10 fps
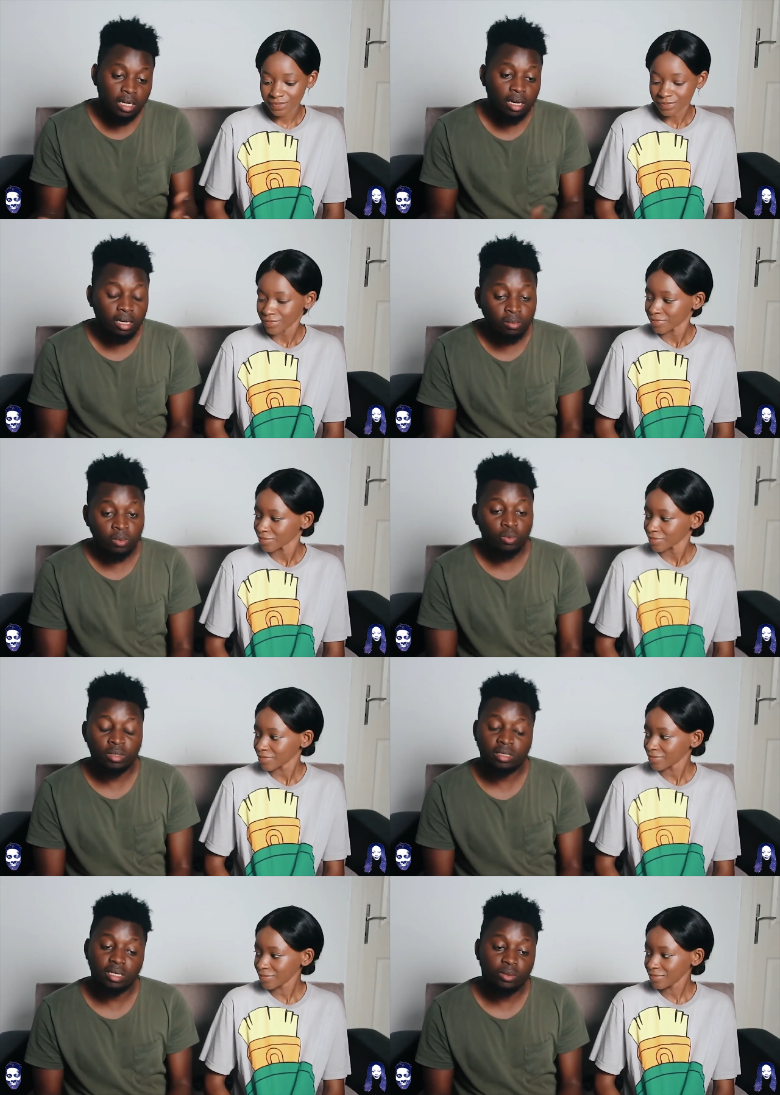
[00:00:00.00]
Speaker 1: uh, we
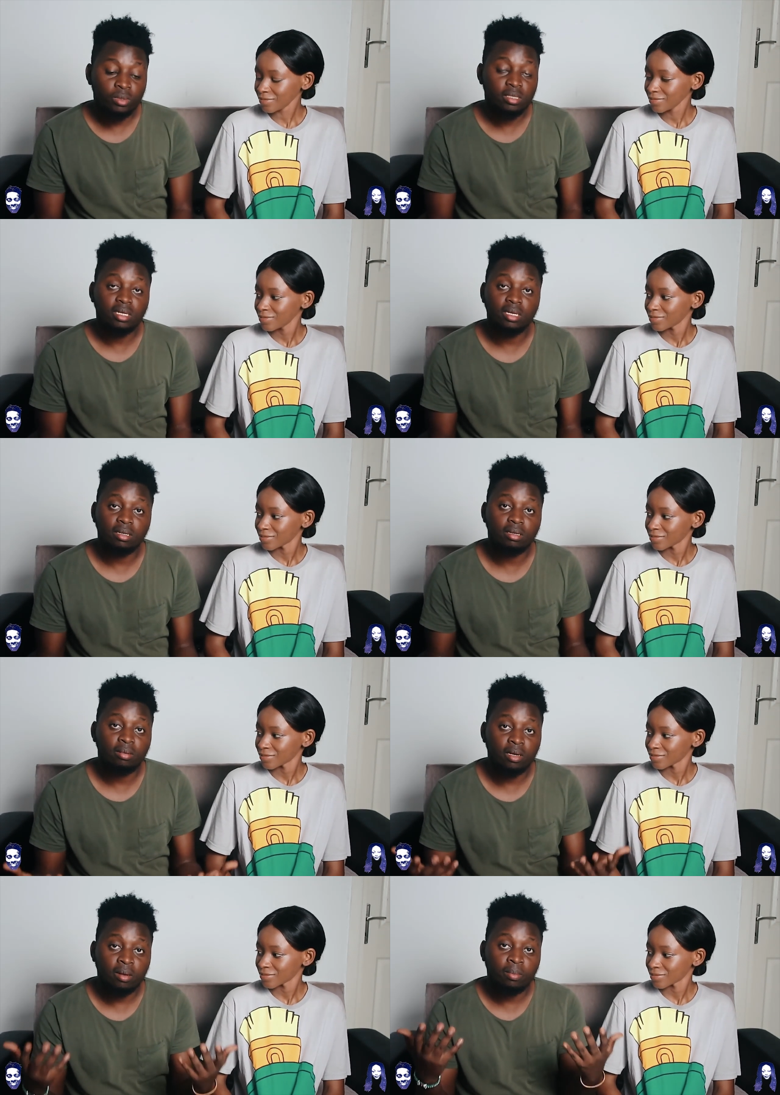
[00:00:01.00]
still we still
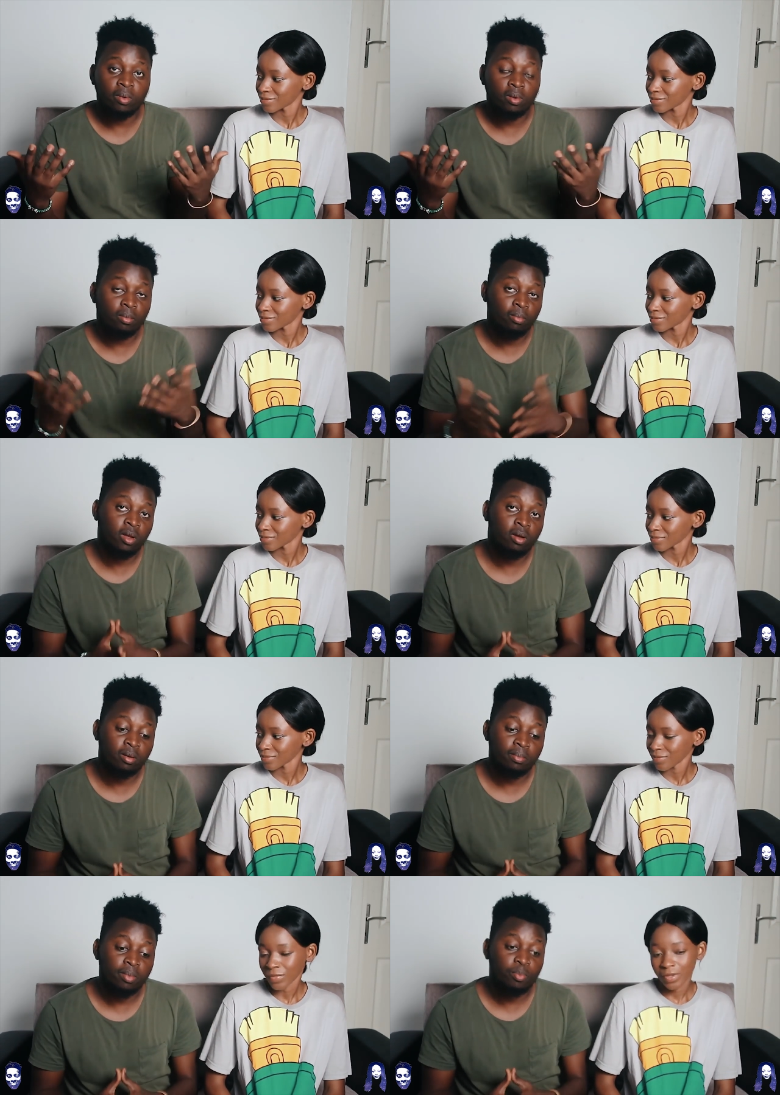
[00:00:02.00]
uh,
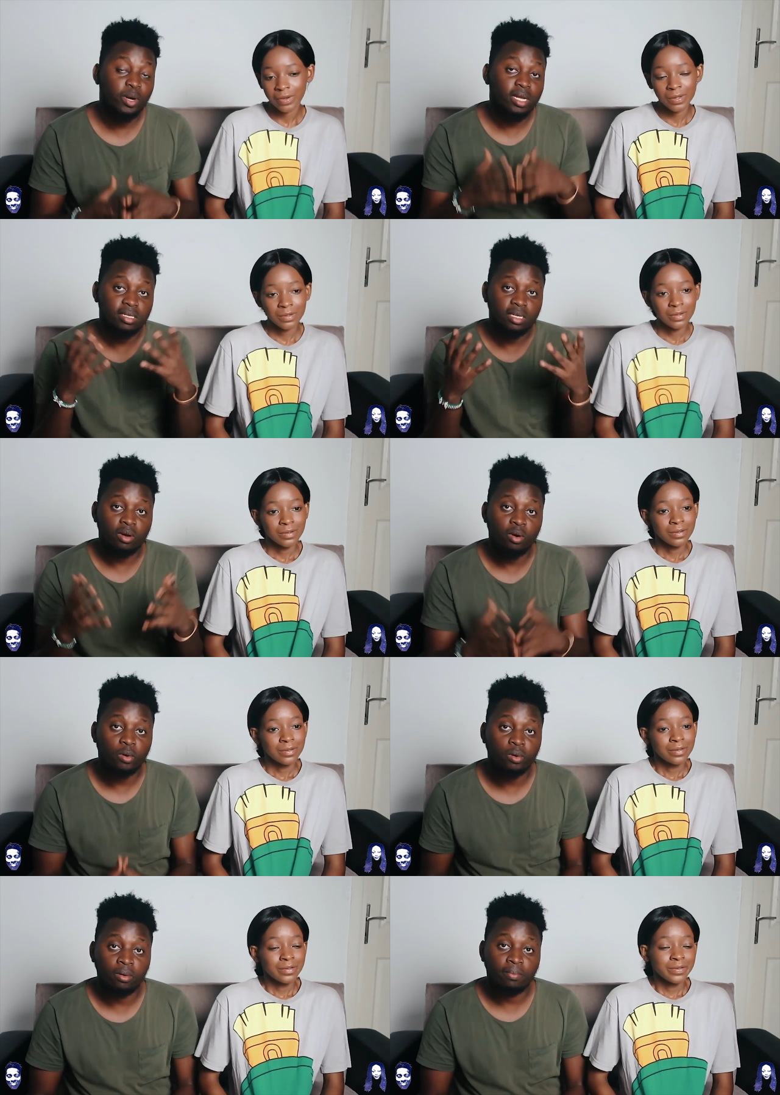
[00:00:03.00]
um, praising
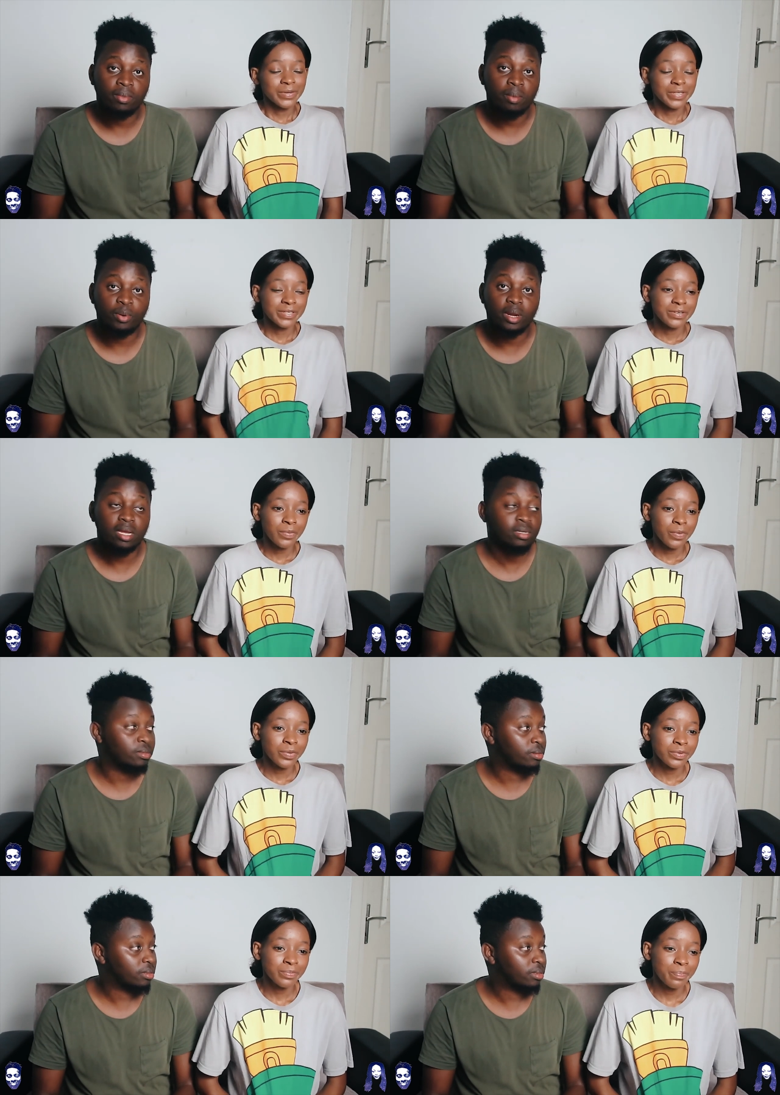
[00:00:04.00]
or
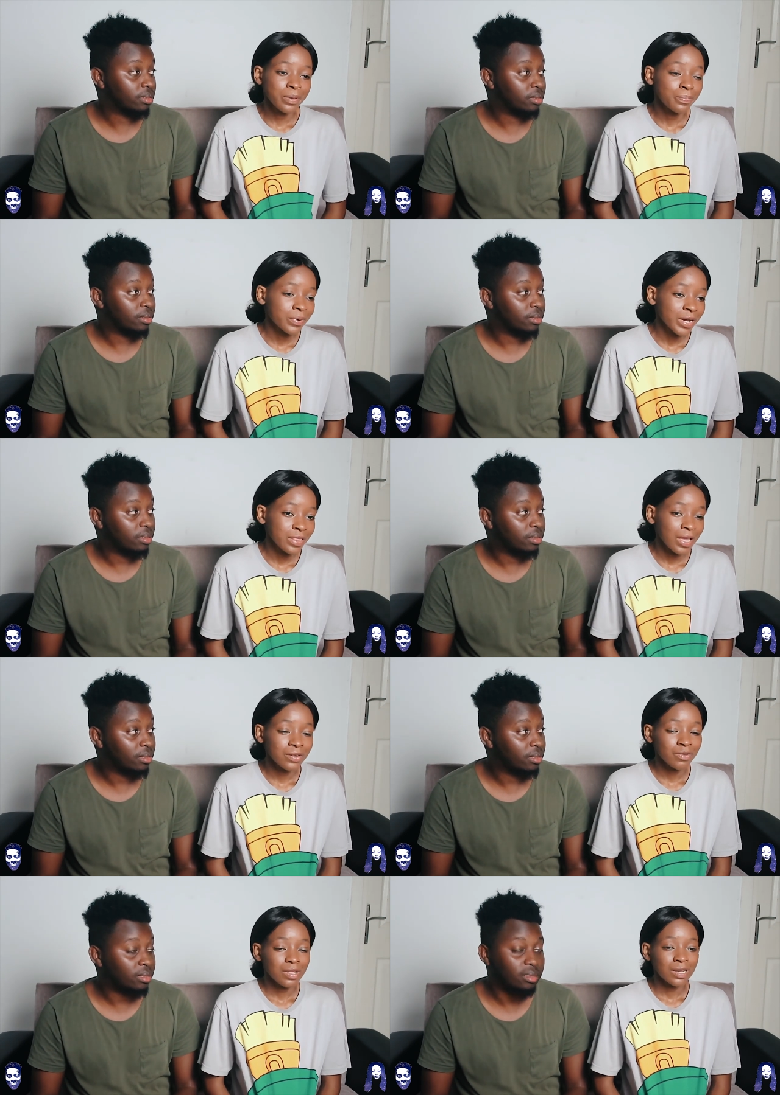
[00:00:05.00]
Speaker 2: praying. People at the
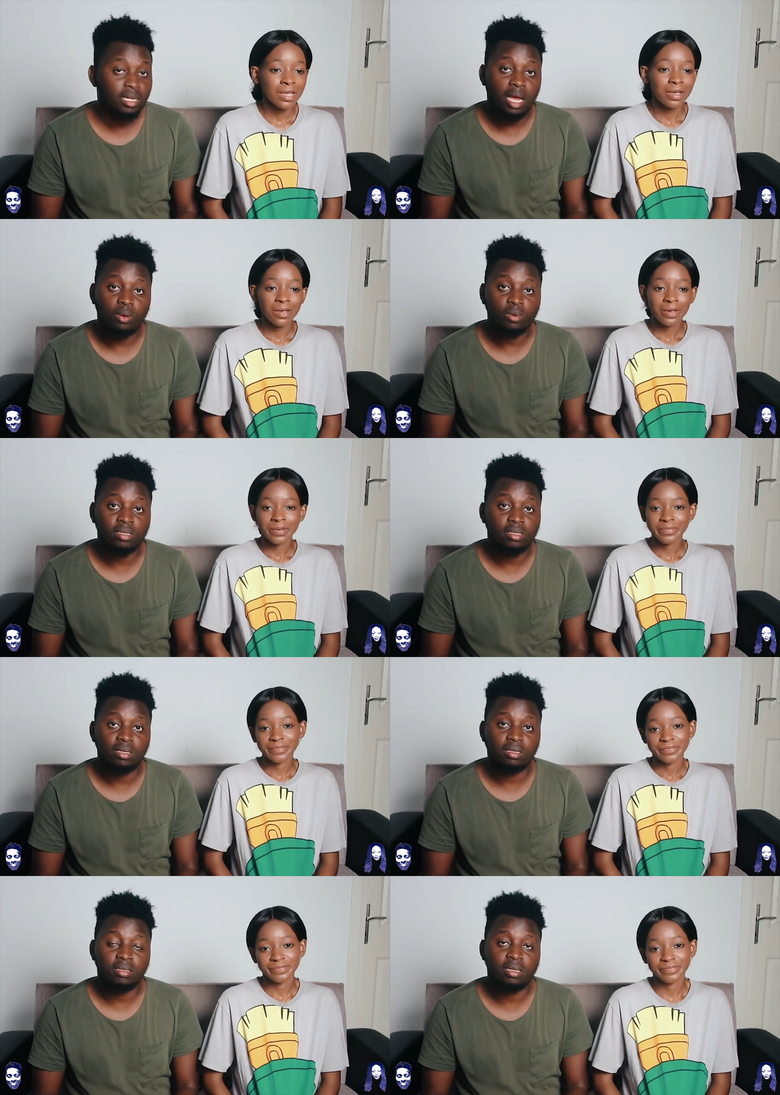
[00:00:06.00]
end of the
Speaker 1: day. Yeah, we're
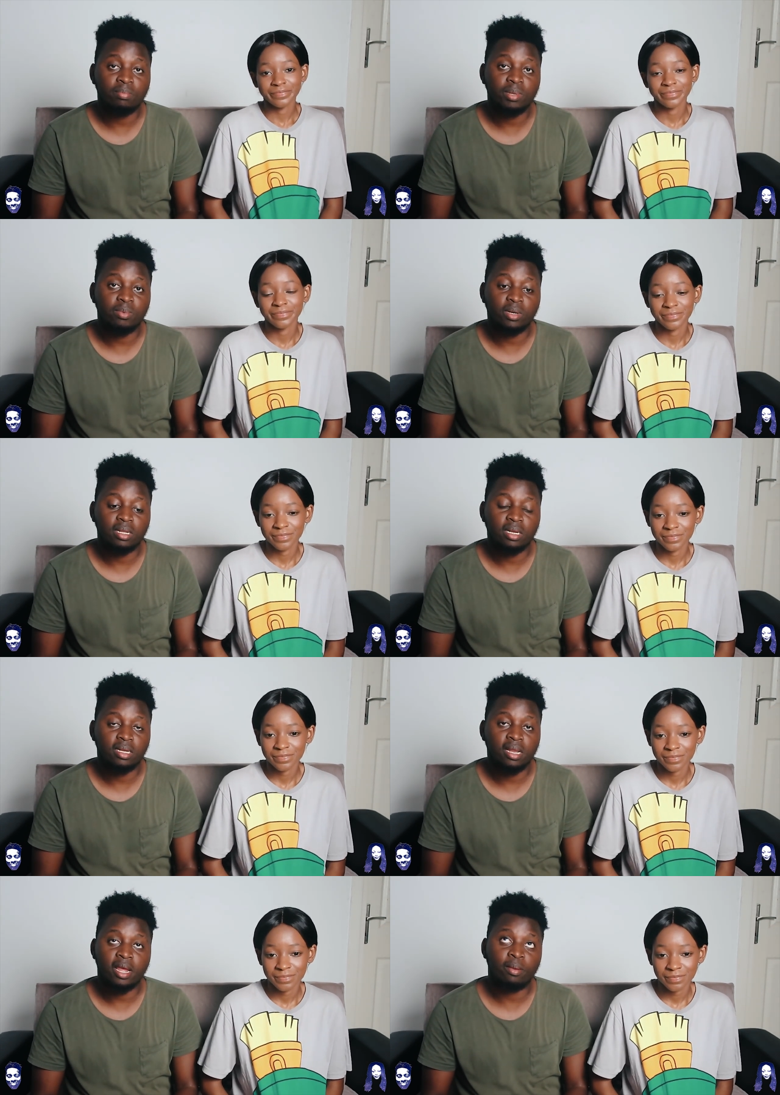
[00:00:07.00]
still the same people at the end of
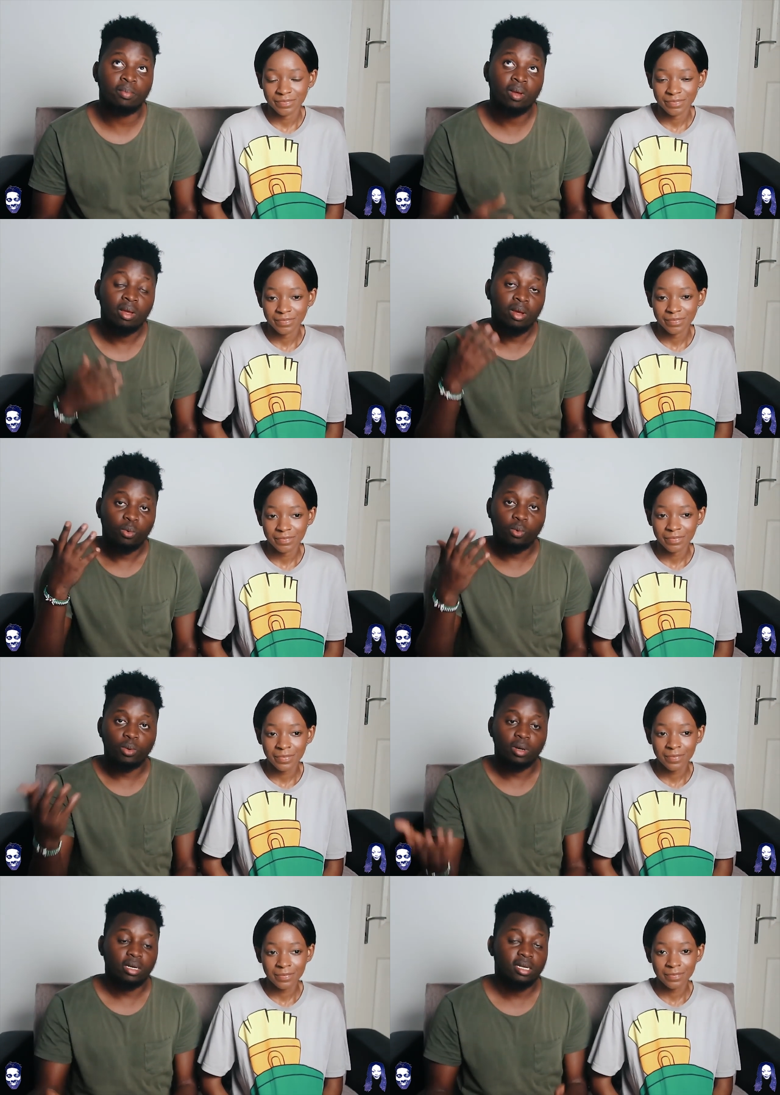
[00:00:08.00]
the day. We
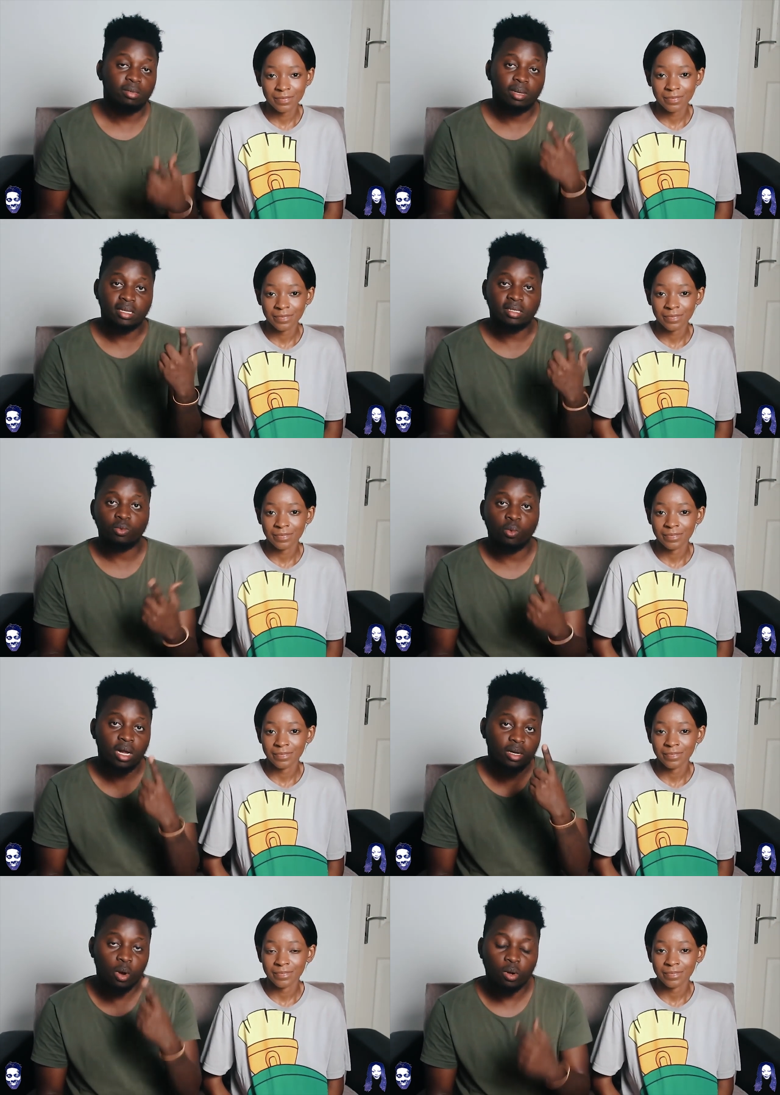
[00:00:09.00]
were created by this
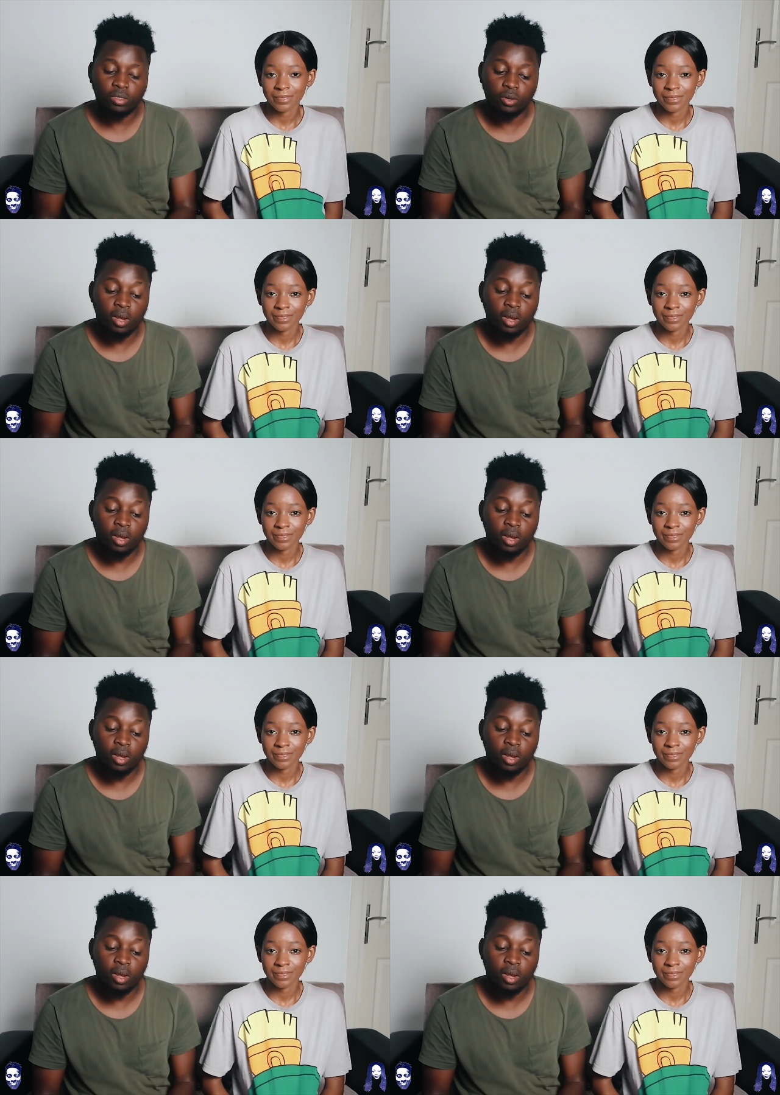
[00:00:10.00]
one God.